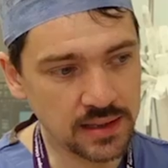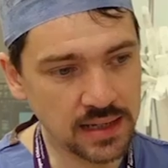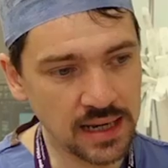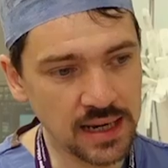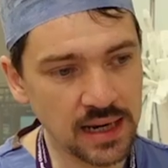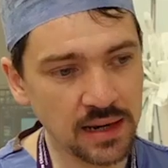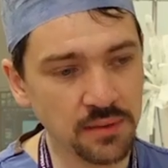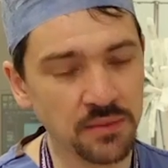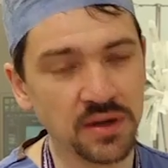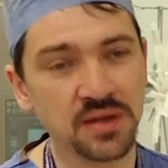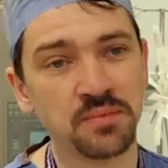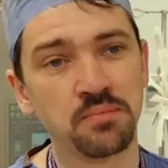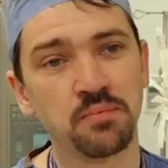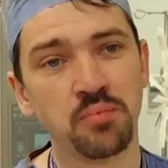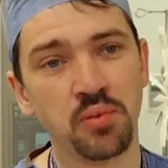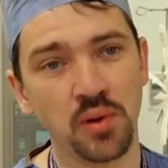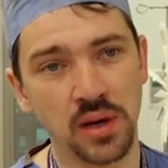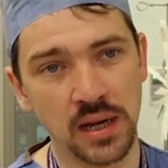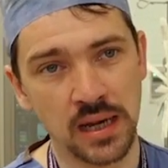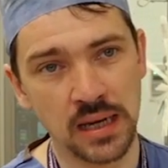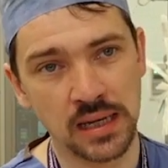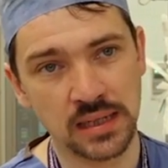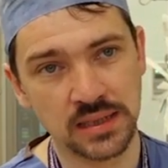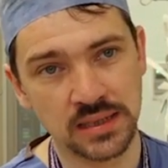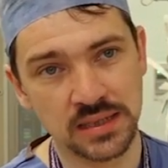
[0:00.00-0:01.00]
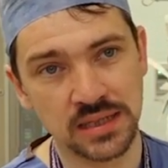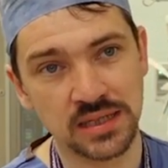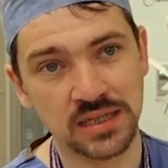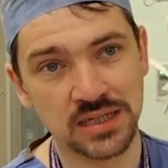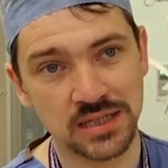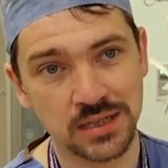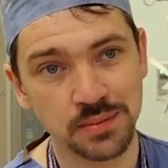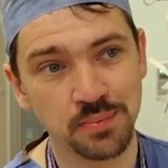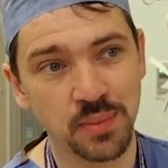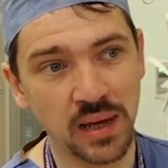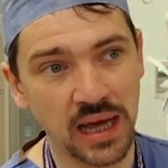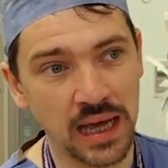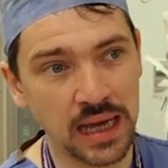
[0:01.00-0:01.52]
Dealing with brains and
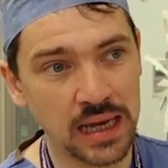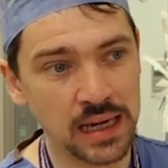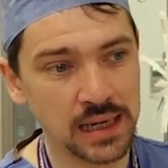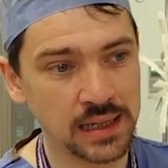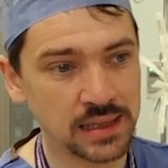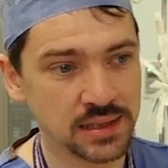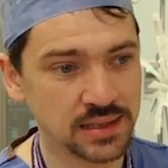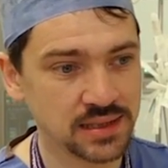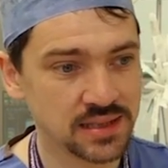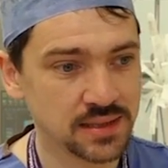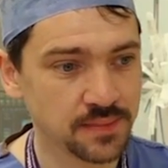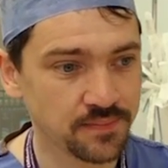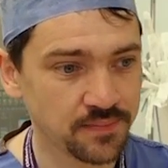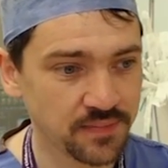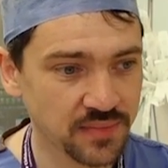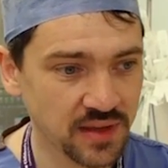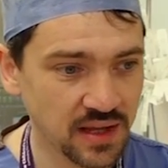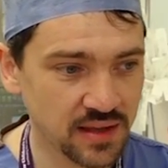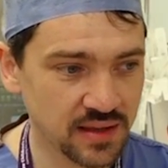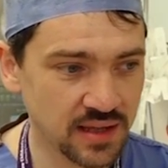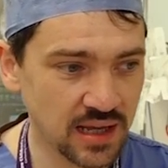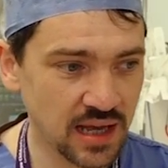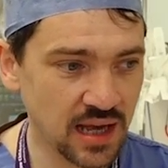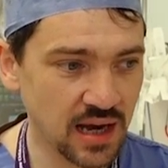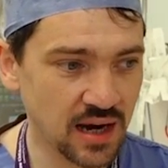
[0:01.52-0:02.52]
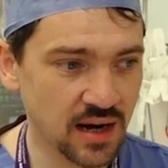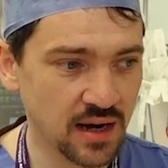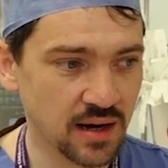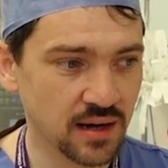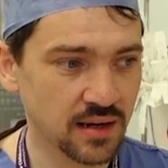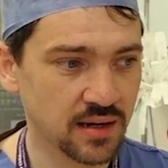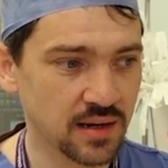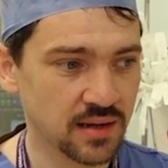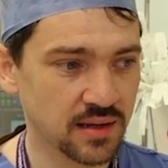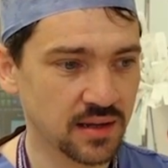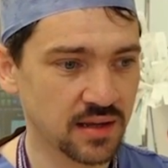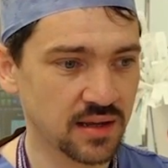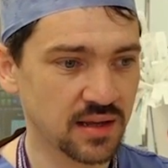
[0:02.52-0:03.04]
spines, they
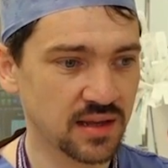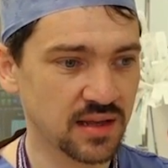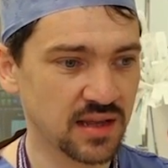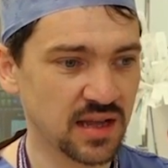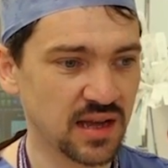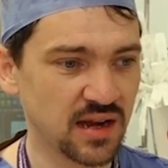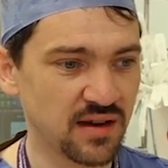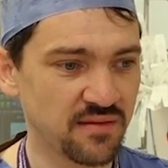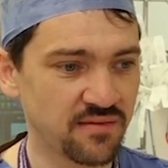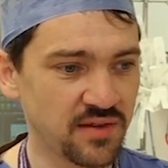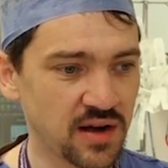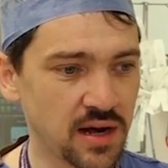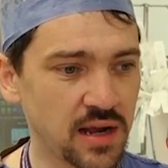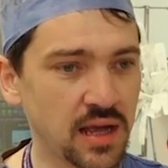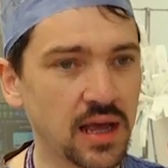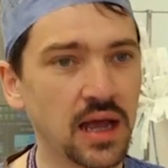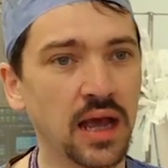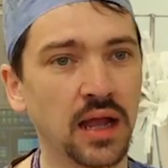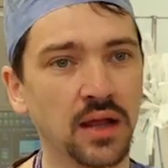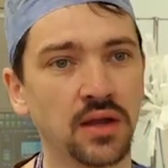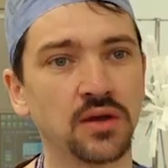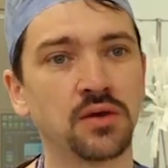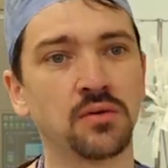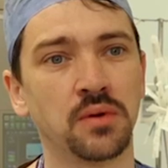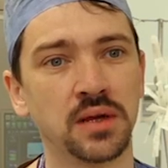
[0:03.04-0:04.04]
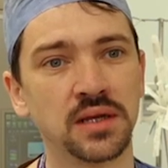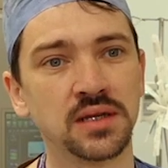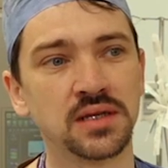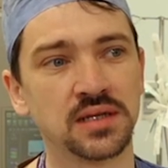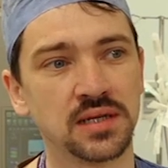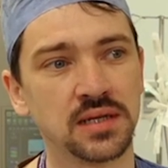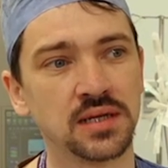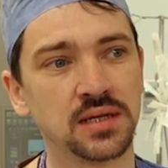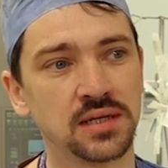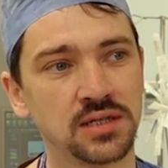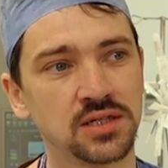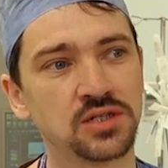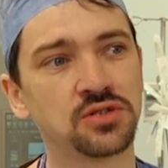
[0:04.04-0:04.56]
are very eloquent
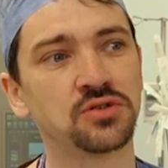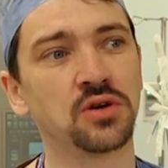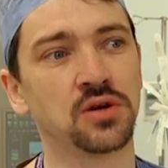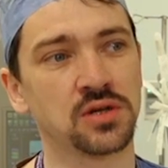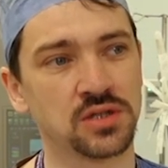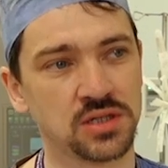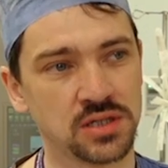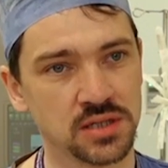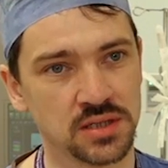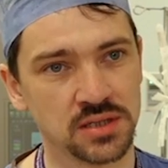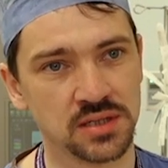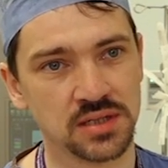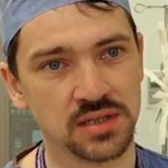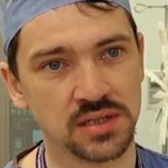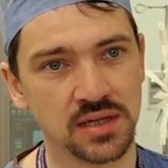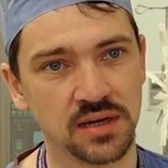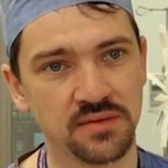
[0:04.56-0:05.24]
structures.